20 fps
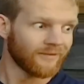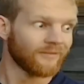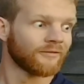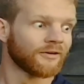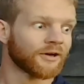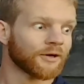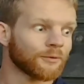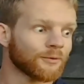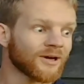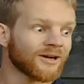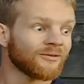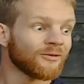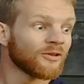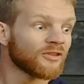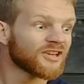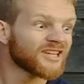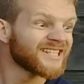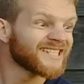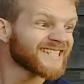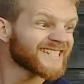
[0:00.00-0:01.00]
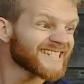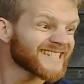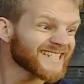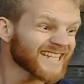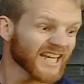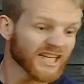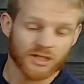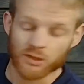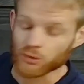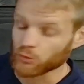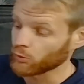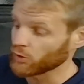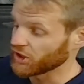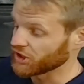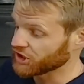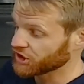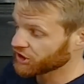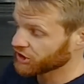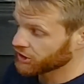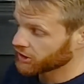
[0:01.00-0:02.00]
very well, the
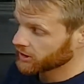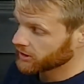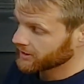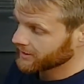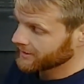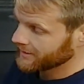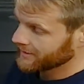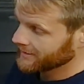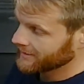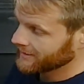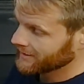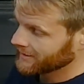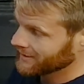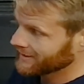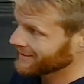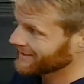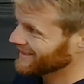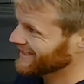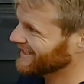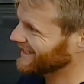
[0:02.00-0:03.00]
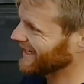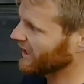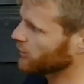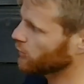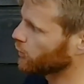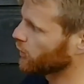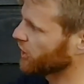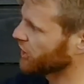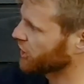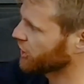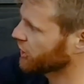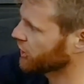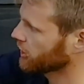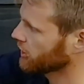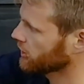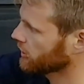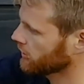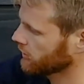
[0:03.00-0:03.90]
sandwich. Sandwich.